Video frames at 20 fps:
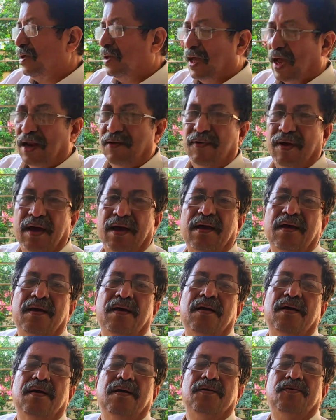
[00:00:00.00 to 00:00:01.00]
Anyway,
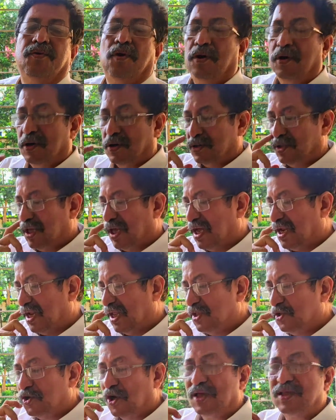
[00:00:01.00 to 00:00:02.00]
so they are
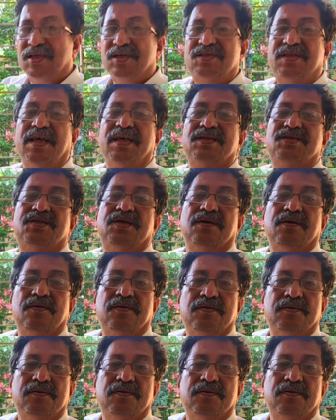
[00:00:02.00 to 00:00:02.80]
enjoying these things.